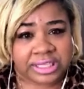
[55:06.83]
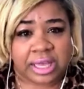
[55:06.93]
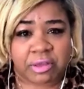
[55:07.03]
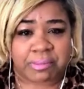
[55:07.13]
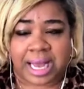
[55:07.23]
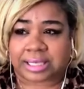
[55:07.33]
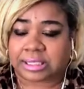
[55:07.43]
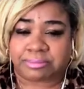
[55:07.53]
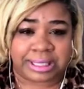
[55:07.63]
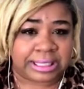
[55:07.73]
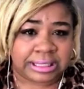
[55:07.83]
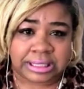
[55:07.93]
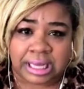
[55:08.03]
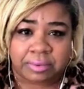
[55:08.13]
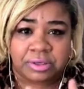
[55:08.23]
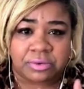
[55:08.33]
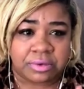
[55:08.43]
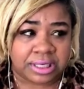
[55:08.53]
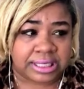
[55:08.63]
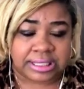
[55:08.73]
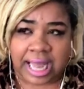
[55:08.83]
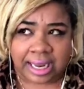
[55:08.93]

boxes, but it's just like, when you look inside,